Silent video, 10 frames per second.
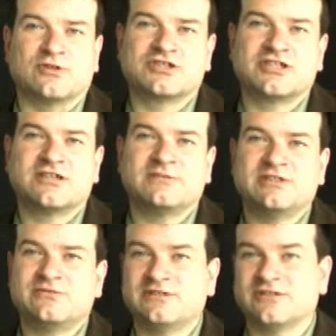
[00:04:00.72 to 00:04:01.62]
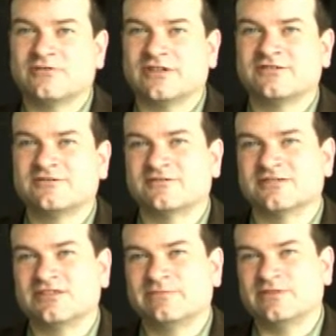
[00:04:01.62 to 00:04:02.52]
or share it between the quad-core and
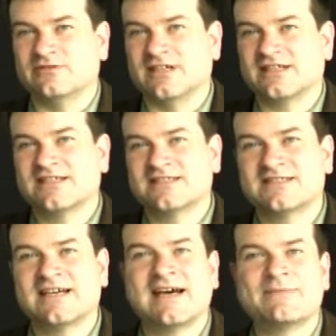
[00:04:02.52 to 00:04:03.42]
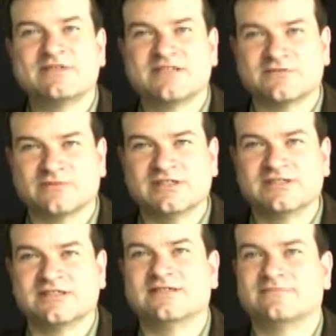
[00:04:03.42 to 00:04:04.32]
the GPU. That happens at
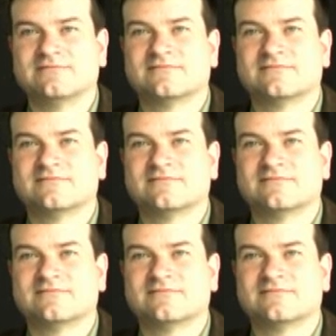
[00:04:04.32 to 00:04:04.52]
runtime.